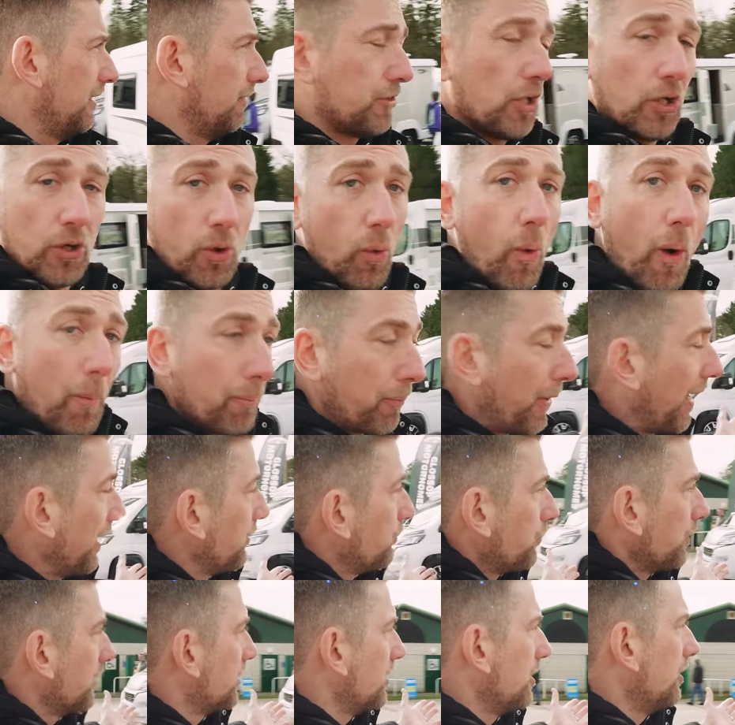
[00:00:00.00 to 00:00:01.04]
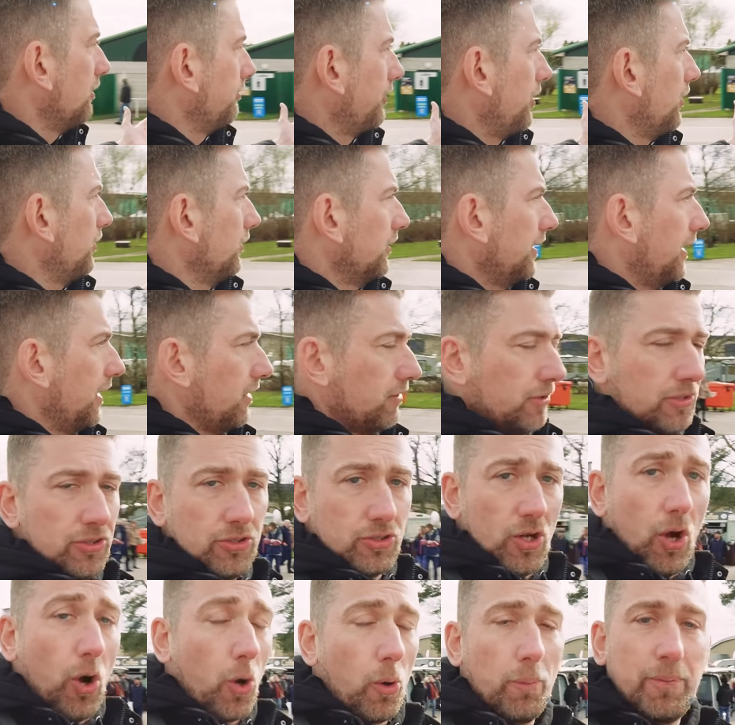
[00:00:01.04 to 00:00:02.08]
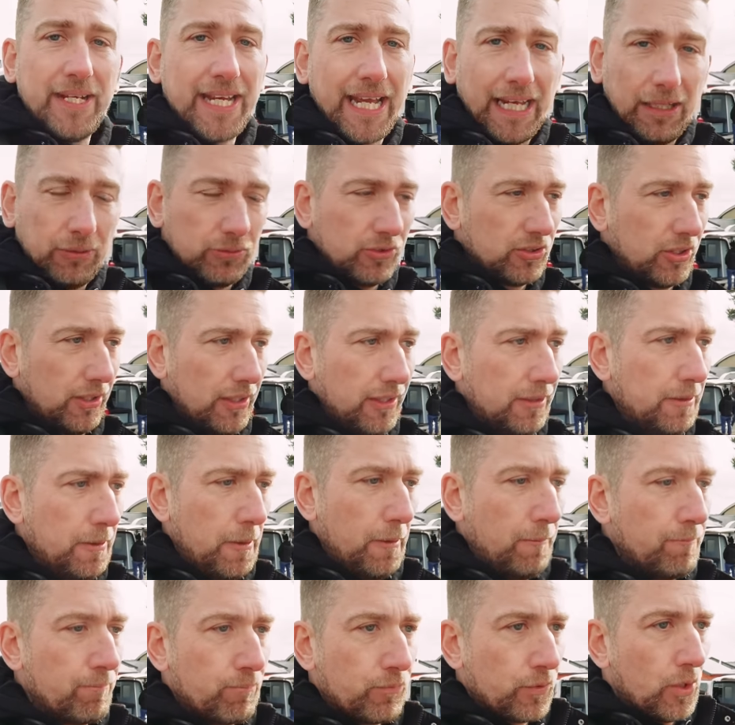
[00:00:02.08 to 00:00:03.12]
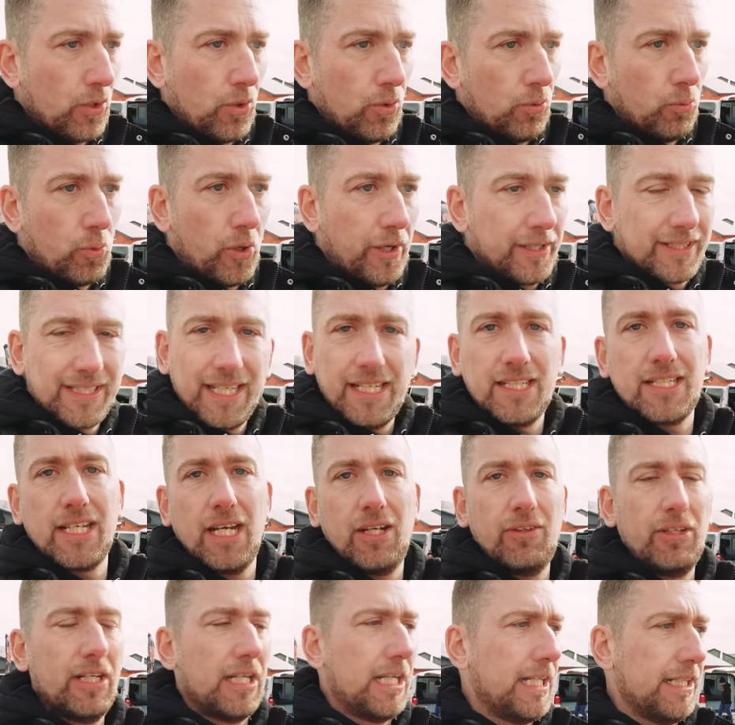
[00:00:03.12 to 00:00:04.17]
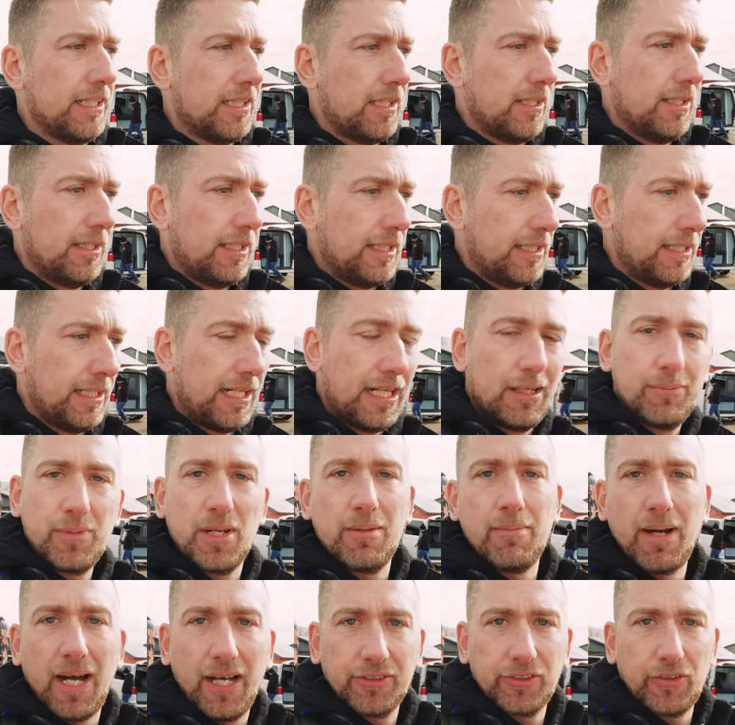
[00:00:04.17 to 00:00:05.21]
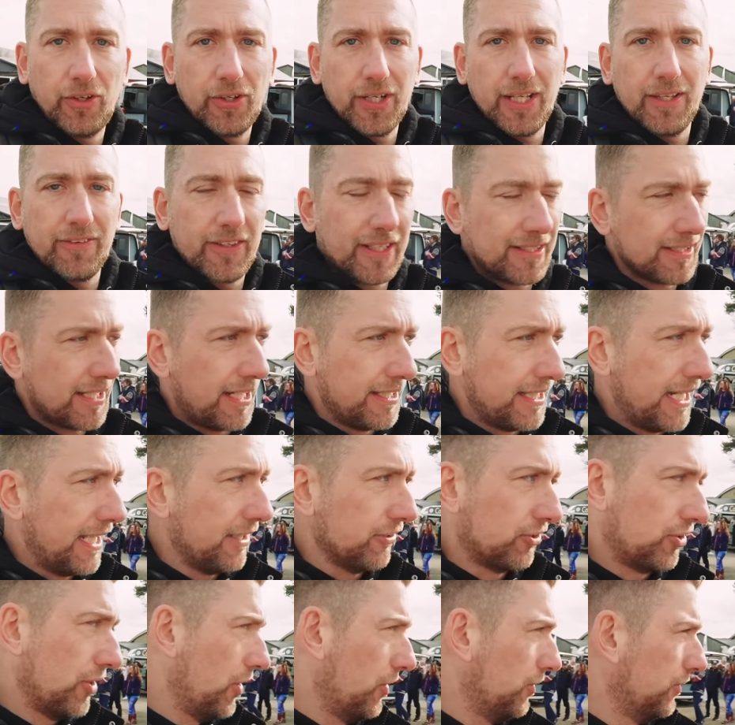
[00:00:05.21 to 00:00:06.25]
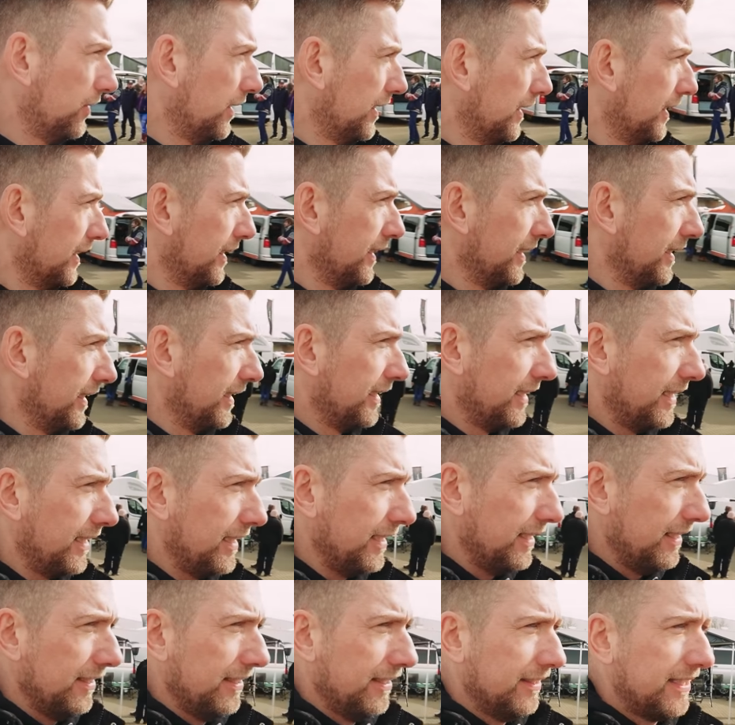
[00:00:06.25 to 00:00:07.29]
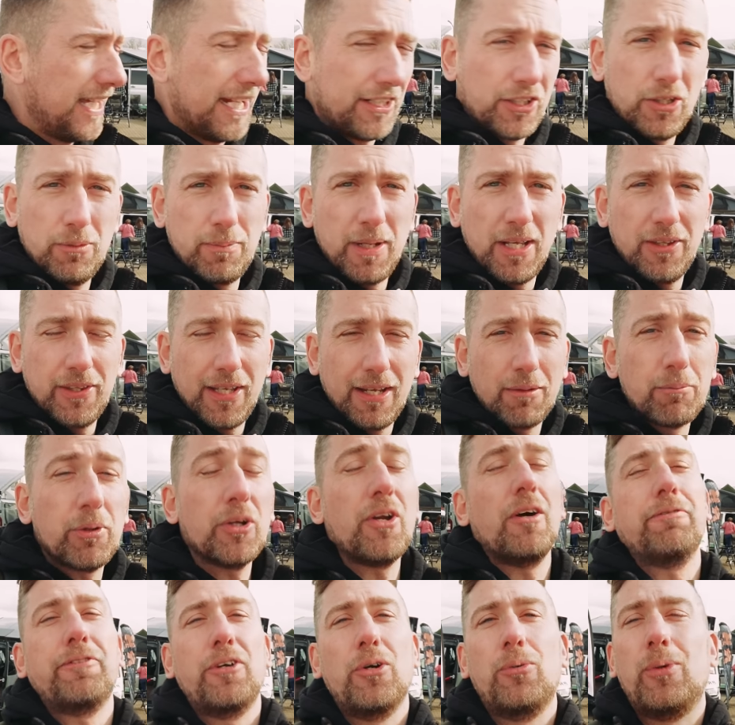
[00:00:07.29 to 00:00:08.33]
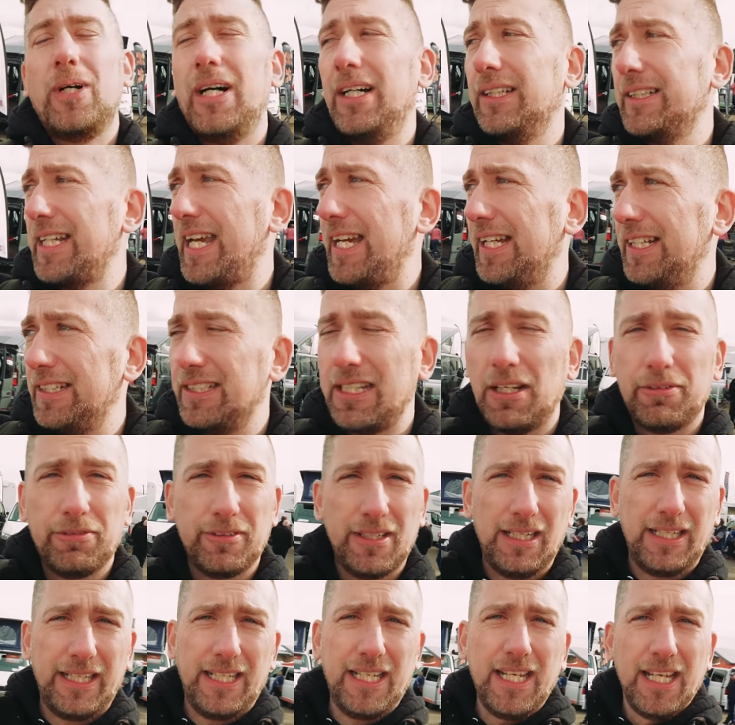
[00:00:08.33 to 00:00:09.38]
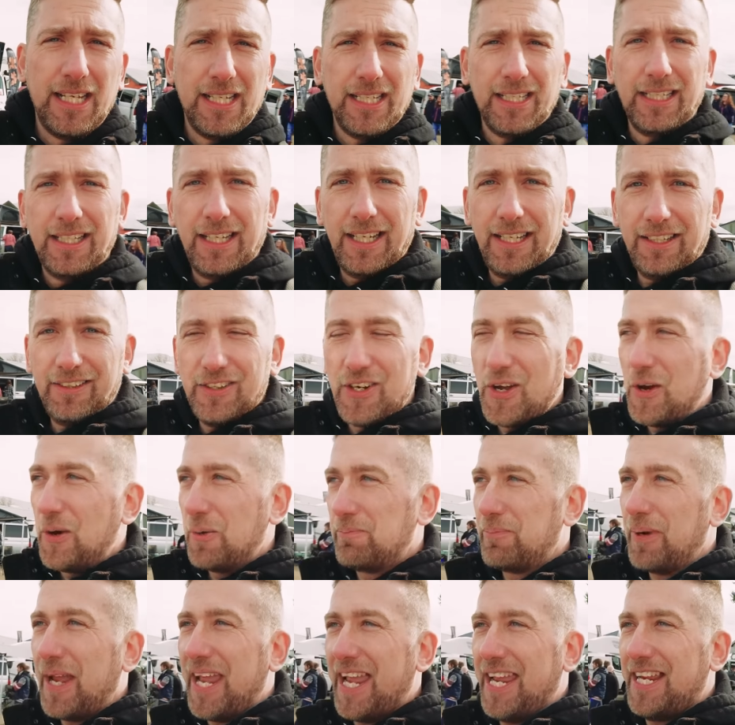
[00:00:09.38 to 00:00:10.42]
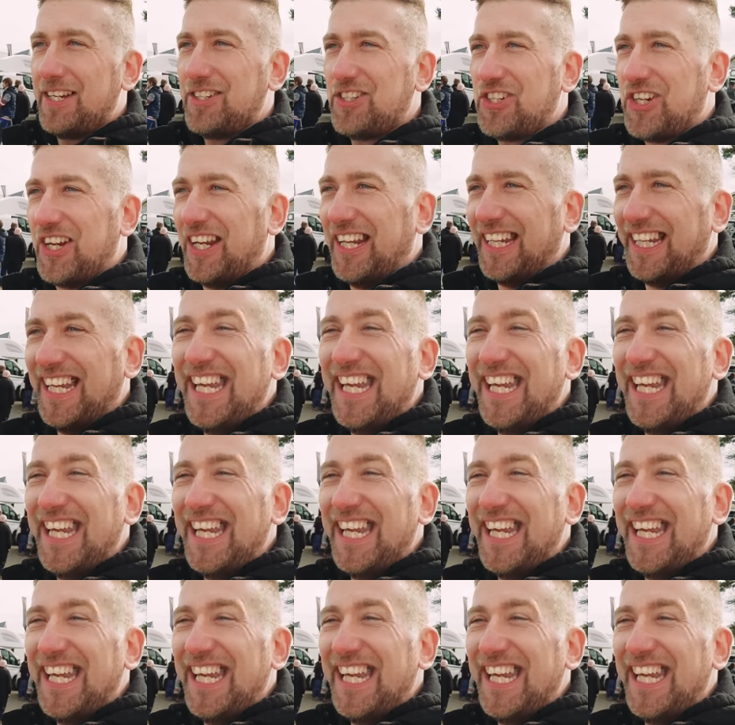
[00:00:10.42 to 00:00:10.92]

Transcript: Don't know what brand we'd go for. It'd all be down to what is the interior like, how many miles are on it, things like that. So that could be a thing, but not for a while yet, and definitely no beige.